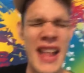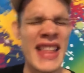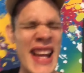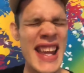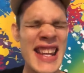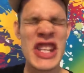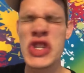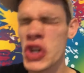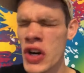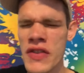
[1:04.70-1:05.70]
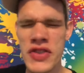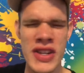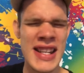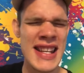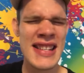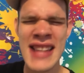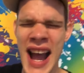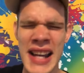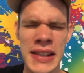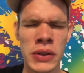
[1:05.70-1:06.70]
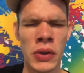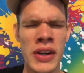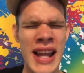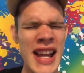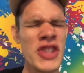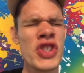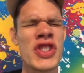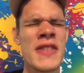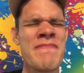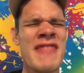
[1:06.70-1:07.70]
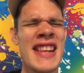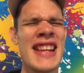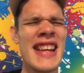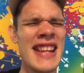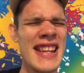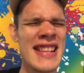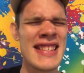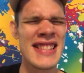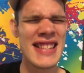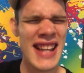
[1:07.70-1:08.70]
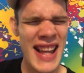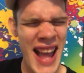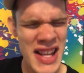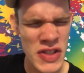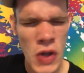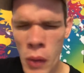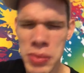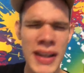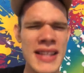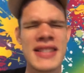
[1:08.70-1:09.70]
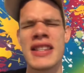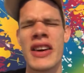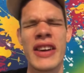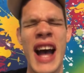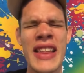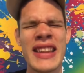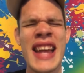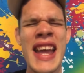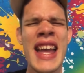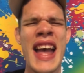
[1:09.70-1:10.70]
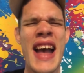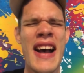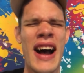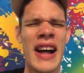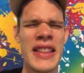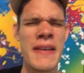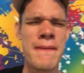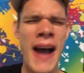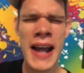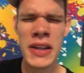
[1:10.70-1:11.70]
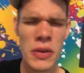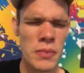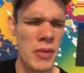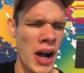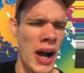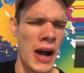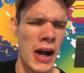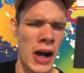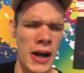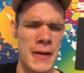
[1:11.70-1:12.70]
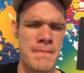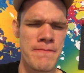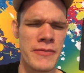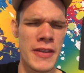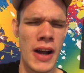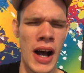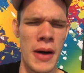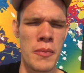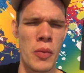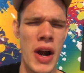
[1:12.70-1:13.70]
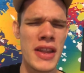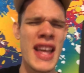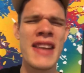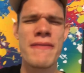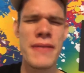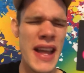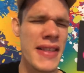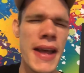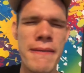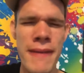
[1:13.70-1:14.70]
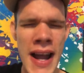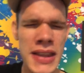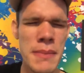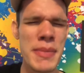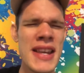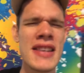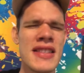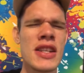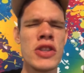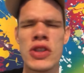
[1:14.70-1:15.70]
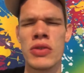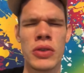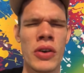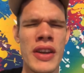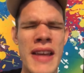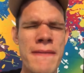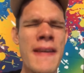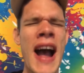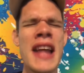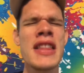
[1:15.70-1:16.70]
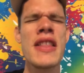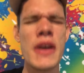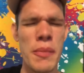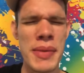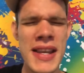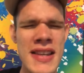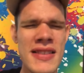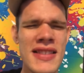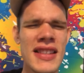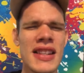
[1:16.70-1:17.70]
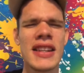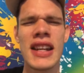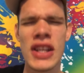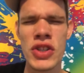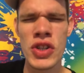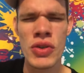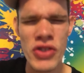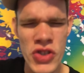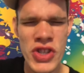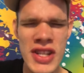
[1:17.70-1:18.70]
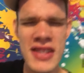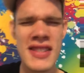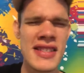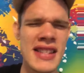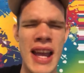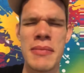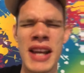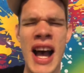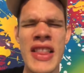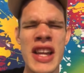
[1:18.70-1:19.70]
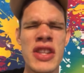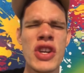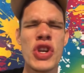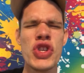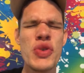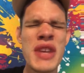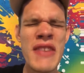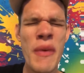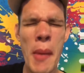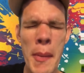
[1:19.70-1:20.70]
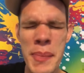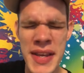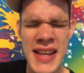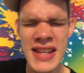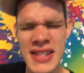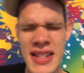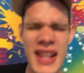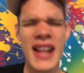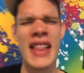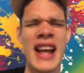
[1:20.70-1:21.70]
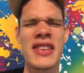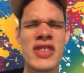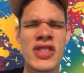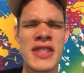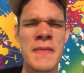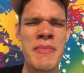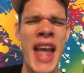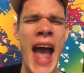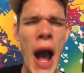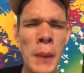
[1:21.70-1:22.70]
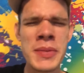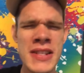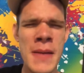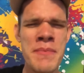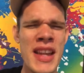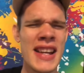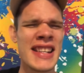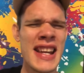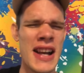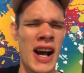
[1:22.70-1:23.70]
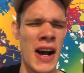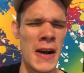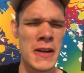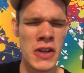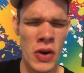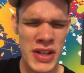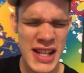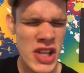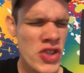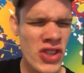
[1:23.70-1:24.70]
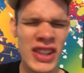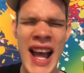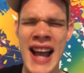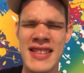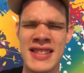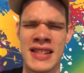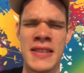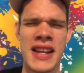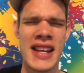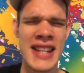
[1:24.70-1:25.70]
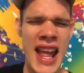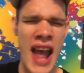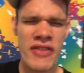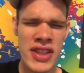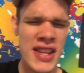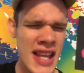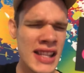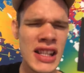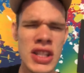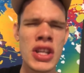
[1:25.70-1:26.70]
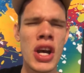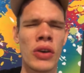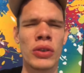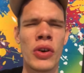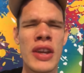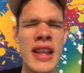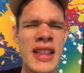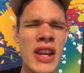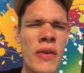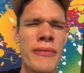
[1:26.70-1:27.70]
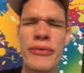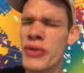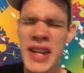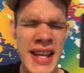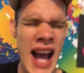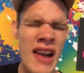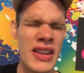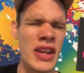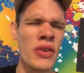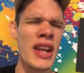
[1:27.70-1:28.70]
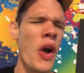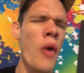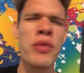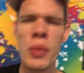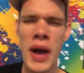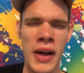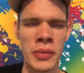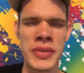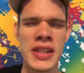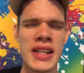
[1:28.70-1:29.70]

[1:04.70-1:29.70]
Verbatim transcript: that any nerves or any anxiety, Lord, that it just it is has no place there, God. That they uh, they find uh, uh um, where they can they, they find the peace in you, Lord. They find their peace in you in Jesus' name, God. That you give them a peace that just helps them get uh, go to each class and get everything they need to know, Lord, that they don't freak out and they don't get overwhelmed